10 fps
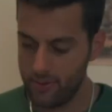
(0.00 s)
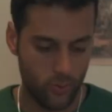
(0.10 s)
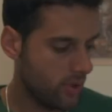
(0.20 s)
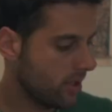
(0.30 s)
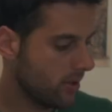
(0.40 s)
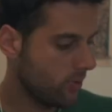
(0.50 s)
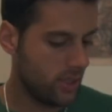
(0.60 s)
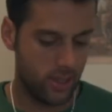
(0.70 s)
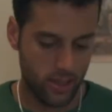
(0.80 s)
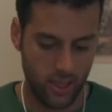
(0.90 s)
We
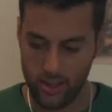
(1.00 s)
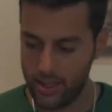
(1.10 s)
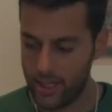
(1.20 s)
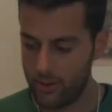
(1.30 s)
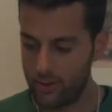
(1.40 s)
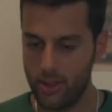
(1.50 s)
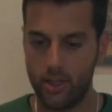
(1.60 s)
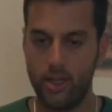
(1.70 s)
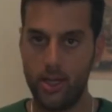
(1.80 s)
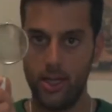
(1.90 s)
will need now
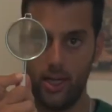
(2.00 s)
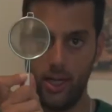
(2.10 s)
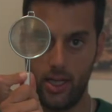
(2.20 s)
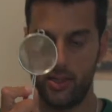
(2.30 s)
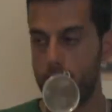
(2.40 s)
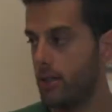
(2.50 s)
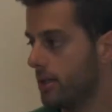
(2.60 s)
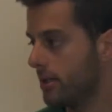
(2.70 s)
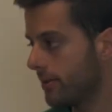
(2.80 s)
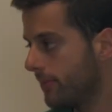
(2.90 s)
a
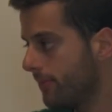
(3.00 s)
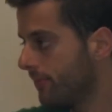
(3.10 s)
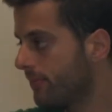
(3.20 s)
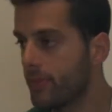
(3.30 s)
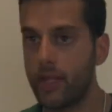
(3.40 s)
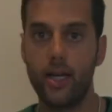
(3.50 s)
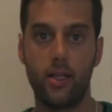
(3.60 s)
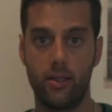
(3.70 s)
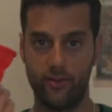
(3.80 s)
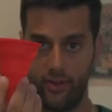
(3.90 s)
strainer
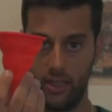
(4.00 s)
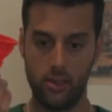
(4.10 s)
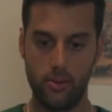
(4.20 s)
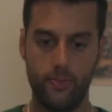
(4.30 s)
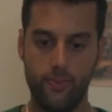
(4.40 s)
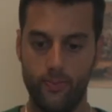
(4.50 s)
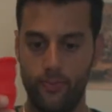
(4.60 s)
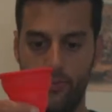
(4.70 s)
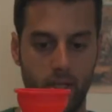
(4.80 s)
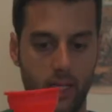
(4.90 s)
and a funnel,
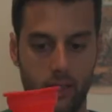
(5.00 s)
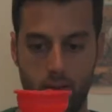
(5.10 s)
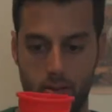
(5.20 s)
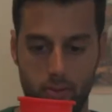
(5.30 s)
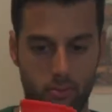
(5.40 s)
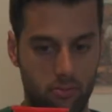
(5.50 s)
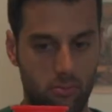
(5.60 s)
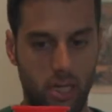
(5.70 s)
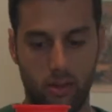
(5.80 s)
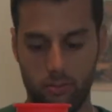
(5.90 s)
and
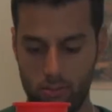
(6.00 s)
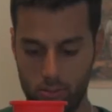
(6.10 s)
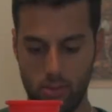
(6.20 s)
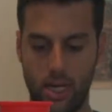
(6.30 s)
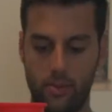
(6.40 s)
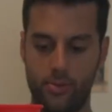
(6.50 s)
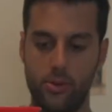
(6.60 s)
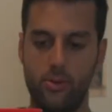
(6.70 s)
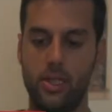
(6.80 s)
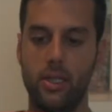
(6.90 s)
like
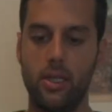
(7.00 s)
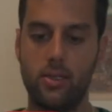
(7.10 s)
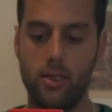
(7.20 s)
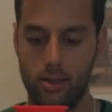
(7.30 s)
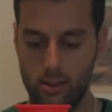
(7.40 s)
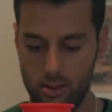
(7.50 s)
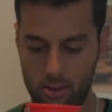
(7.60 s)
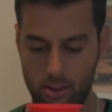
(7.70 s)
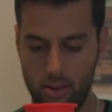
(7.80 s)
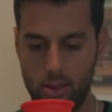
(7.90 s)
absolutely easy.
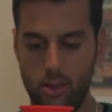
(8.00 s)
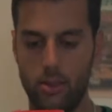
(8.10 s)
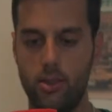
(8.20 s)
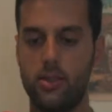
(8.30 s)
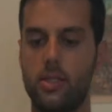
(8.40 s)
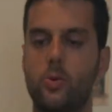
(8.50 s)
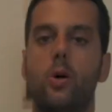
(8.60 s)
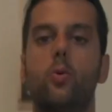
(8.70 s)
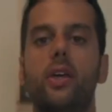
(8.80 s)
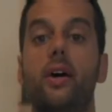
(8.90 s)
This is
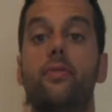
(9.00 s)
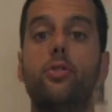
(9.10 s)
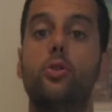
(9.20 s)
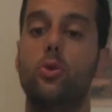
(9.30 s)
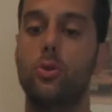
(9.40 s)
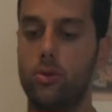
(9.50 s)
what we have to do.